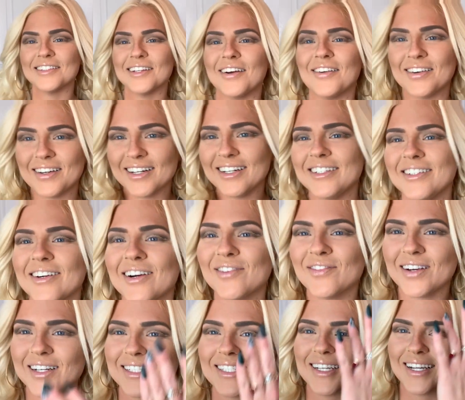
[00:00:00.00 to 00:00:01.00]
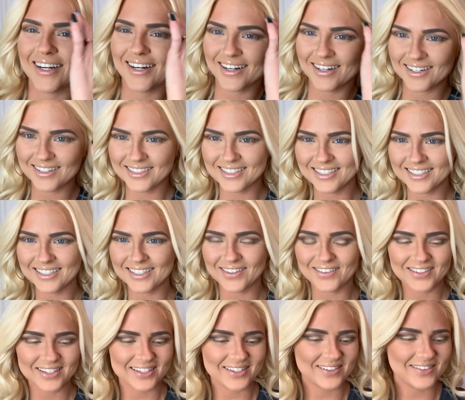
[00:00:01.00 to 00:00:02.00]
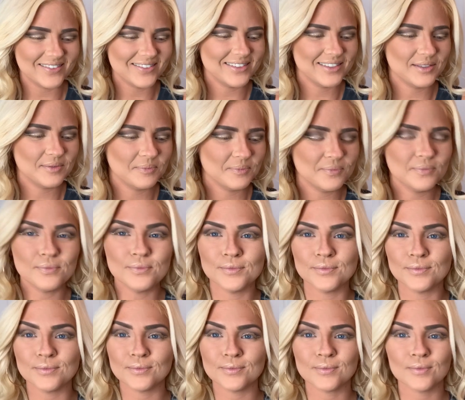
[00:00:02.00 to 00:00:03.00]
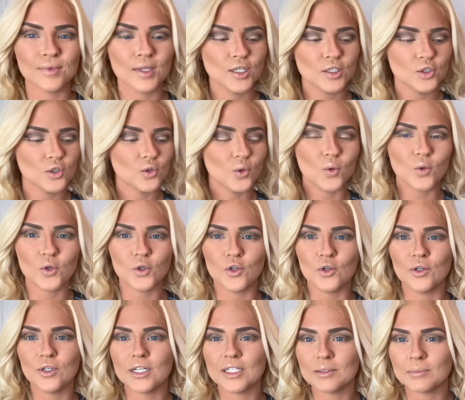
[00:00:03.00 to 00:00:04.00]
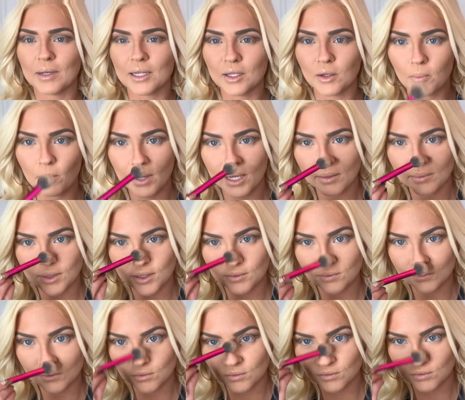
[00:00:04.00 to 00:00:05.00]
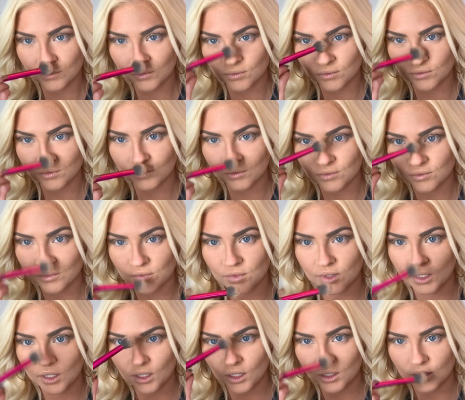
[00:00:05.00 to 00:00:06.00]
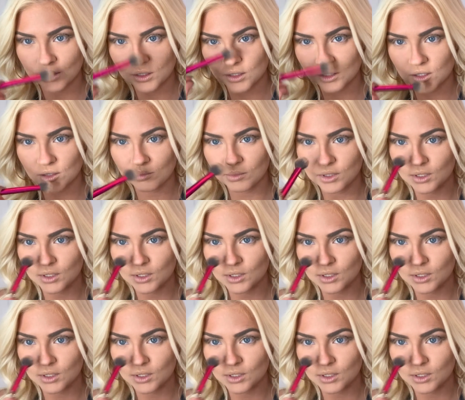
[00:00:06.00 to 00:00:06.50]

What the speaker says: now we're gonna do our mascara. It'll be so cute. So cute. That's my little baby. That's my